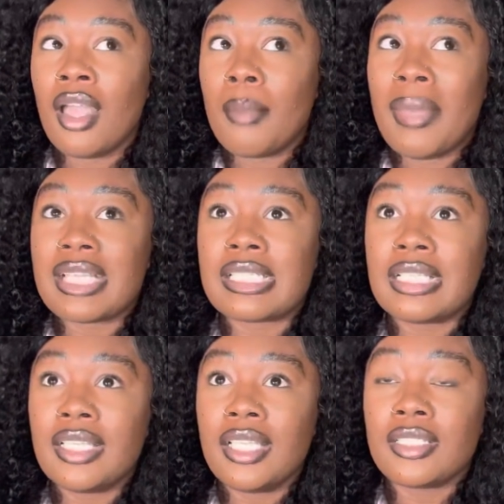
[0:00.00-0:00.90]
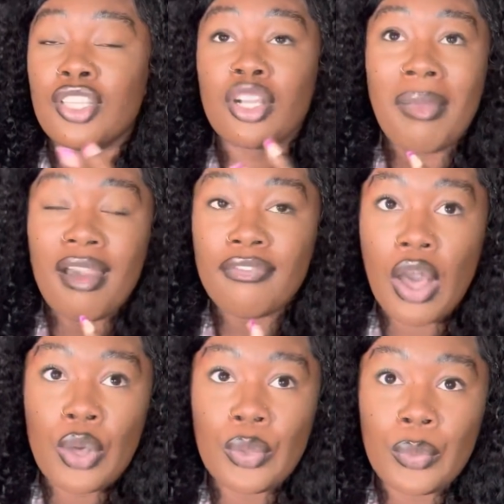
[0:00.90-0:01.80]
basically took my
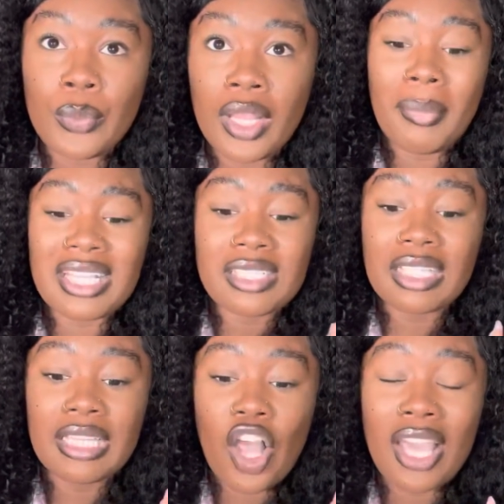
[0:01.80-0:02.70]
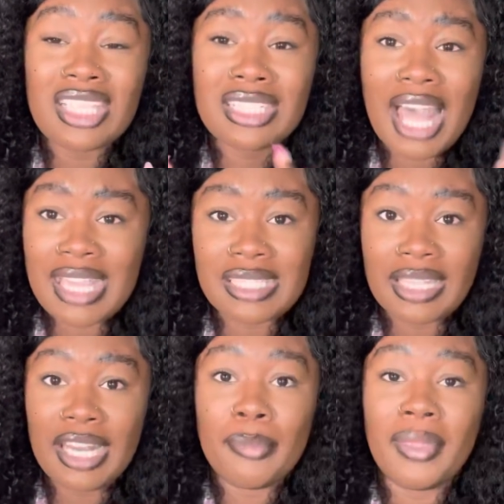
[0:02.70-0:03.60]
phone. Basically, y'all, he just
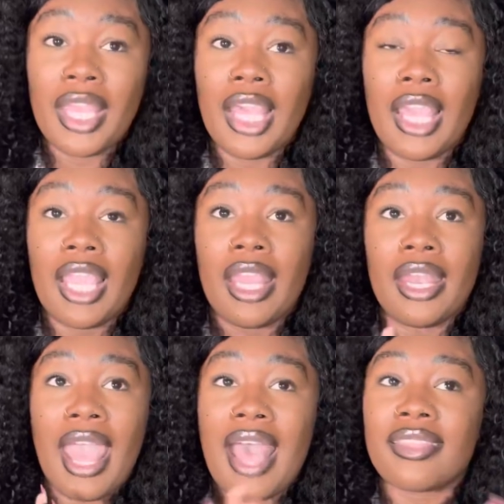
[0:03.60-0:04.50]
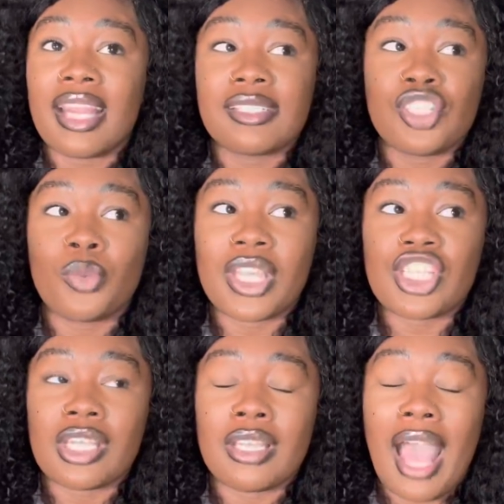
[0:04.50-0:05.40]
isolated me. And after that
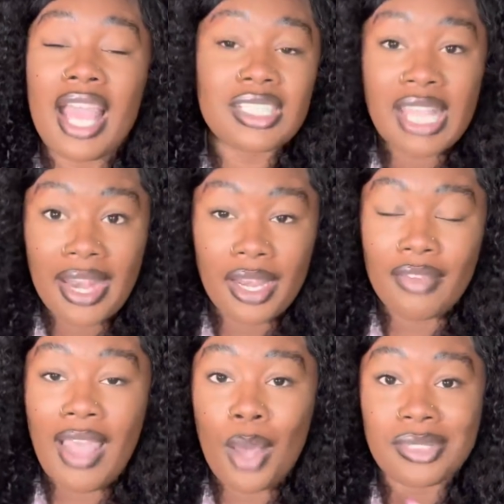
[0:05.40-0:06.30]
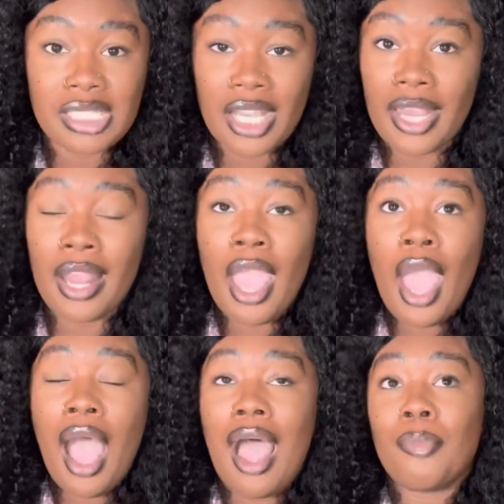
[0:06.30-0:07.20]
situation, I just had enough. I was done.
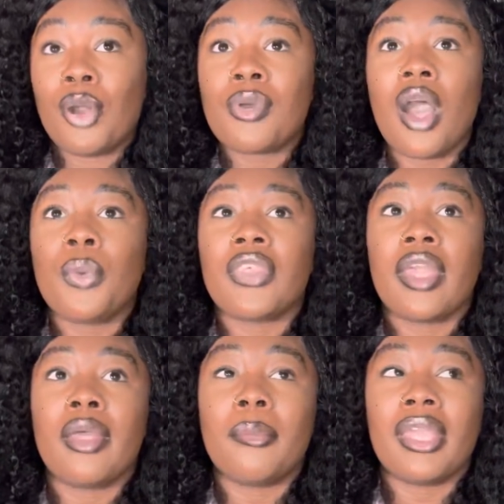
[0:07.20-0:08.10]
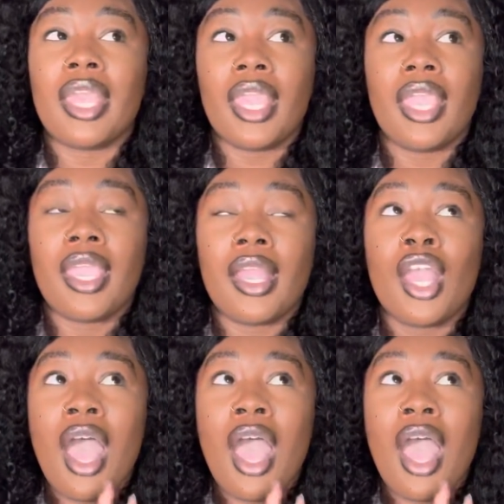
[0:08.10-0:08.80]
I broke up with him, and